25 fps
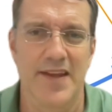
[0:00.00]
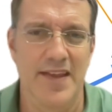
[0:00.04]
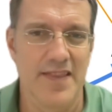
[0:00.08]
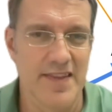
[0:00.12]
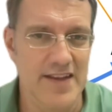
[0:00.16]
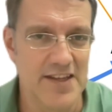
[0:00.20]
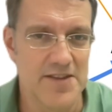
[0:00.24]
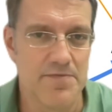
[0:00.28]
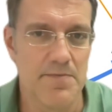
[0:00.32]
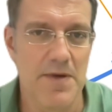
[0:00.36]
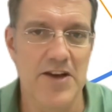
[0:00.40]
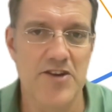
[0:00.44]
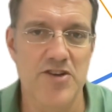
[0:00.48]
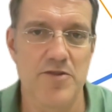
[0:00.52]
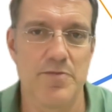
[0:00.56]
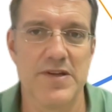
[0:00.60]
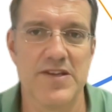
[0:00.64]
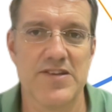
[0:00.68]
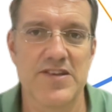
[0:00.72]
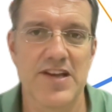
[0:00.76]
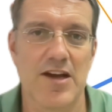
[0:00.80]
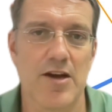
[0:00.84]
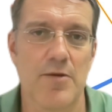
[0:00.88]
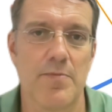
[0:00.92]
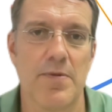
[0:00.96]
These
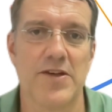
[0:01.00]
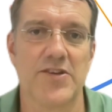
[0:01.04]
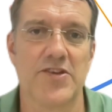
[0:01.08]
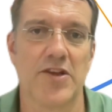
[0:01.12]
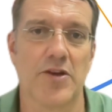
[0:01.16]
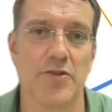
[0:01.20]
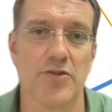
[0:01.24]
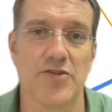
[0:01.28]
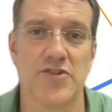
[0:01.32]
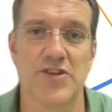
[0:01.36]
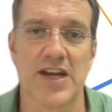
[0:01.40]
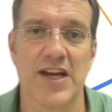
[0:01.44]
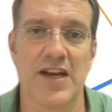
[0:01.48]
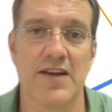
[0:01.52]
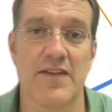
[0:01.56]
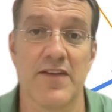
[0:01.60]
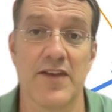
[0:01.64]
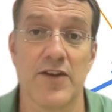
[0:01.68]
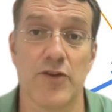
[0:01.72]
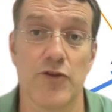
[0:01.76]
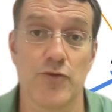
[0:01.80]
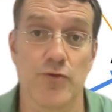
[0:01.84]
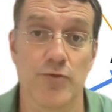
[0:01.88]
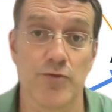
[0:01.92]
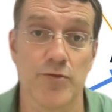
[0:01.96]
measurements help us understand
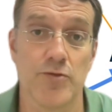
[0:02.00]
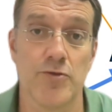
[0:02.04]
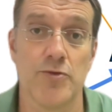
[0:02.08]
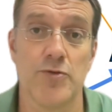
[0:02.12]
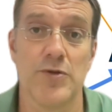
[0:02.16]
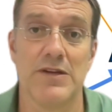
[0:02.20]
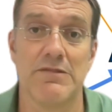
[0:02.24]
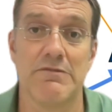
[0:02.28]
the true